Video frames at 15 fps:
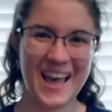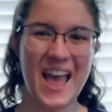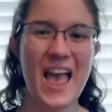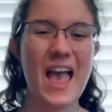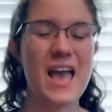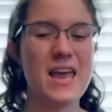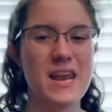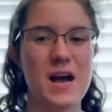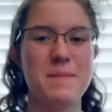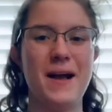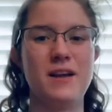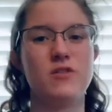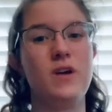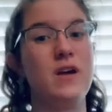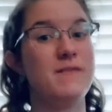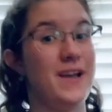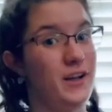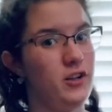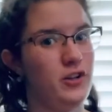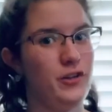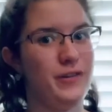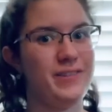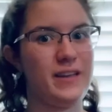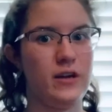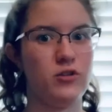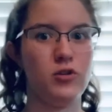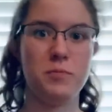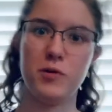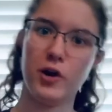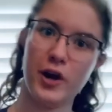And now back to our regularly
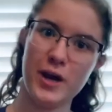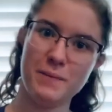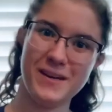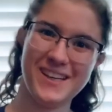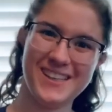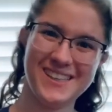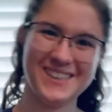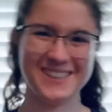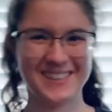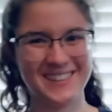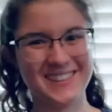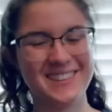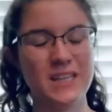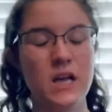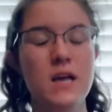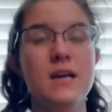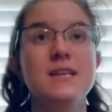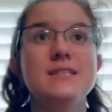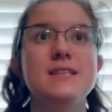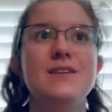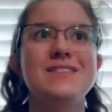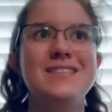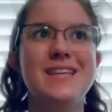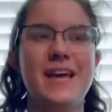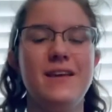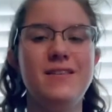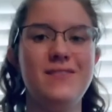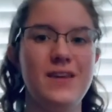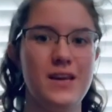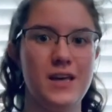scheduled programming. So today's
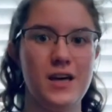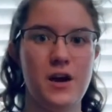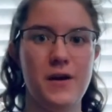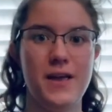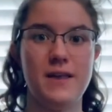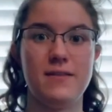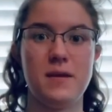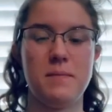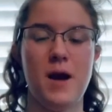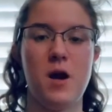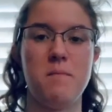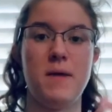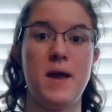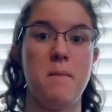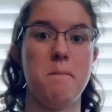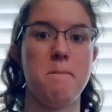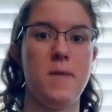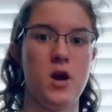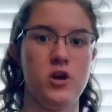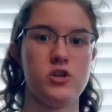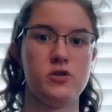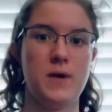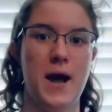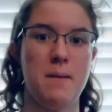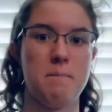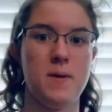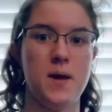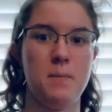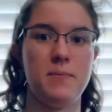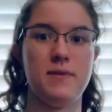video is about my March
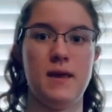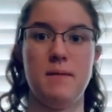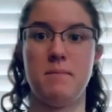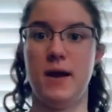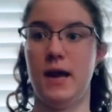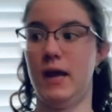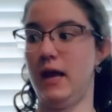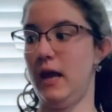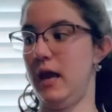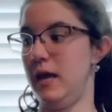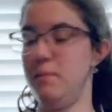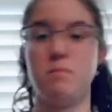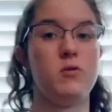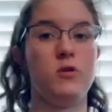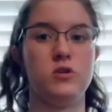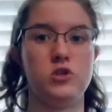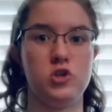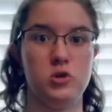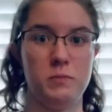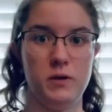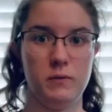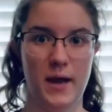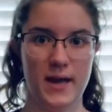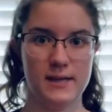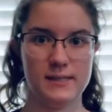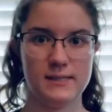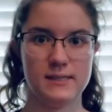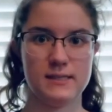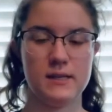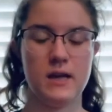wrap-ups and my April to-be-reads.
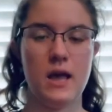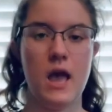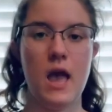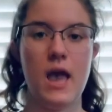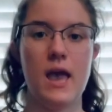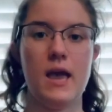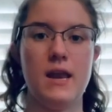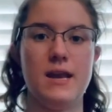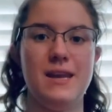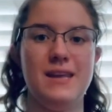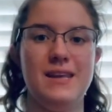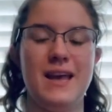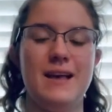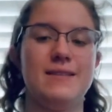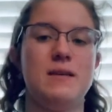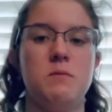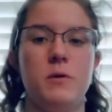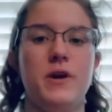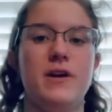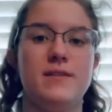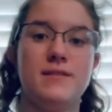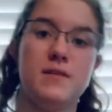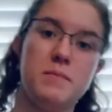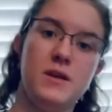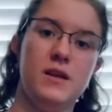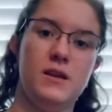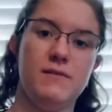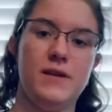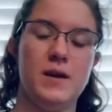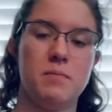And yes, I'm aware it's the middle
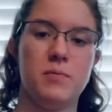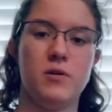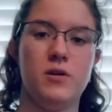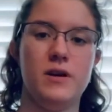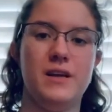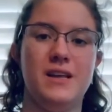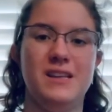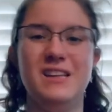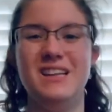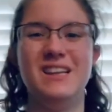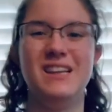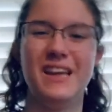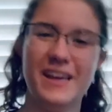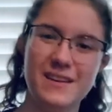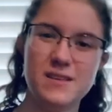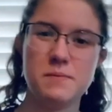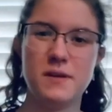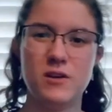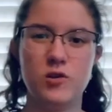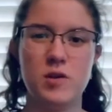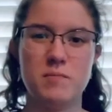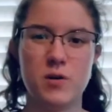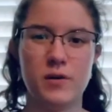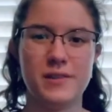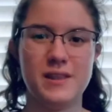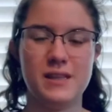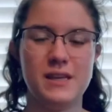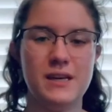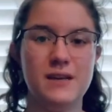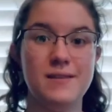of April and a little late to be doing both of
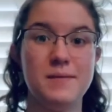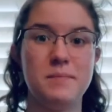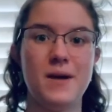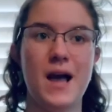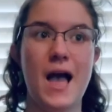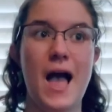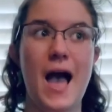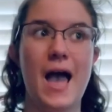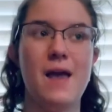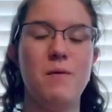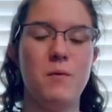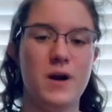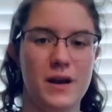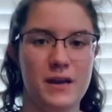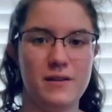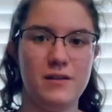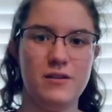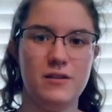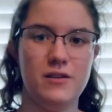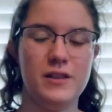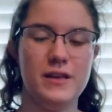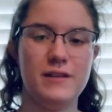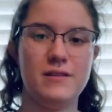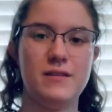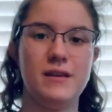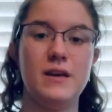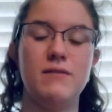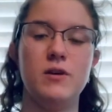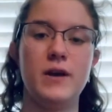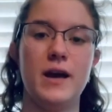these, but I wanted to do this to
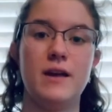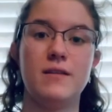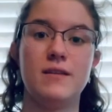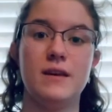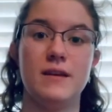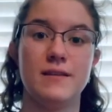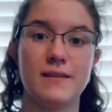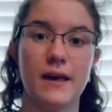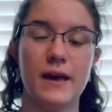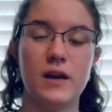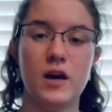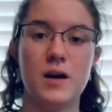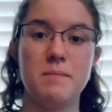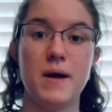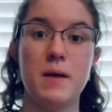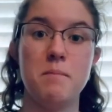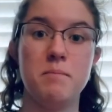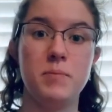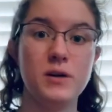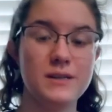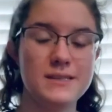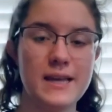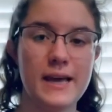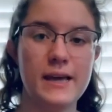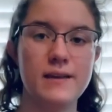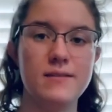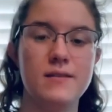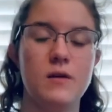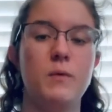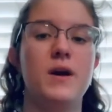give you guys an insight on my book
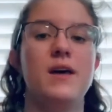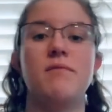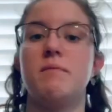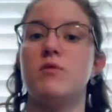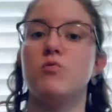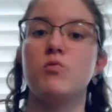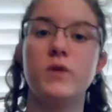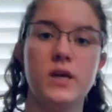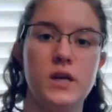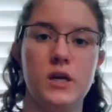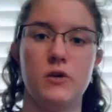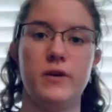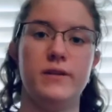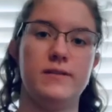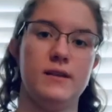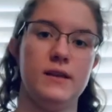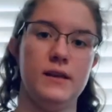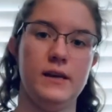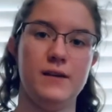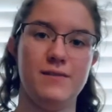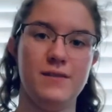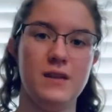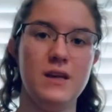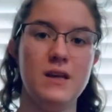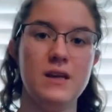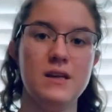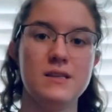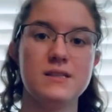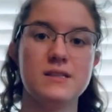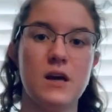taste and what I've been reading recently.
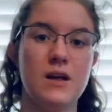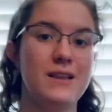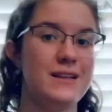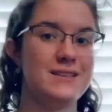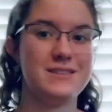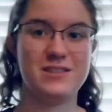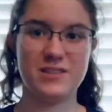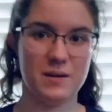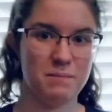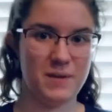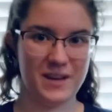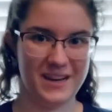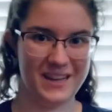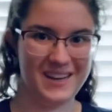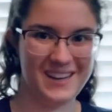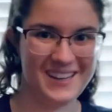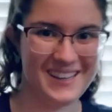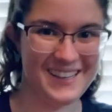So let's jump on in.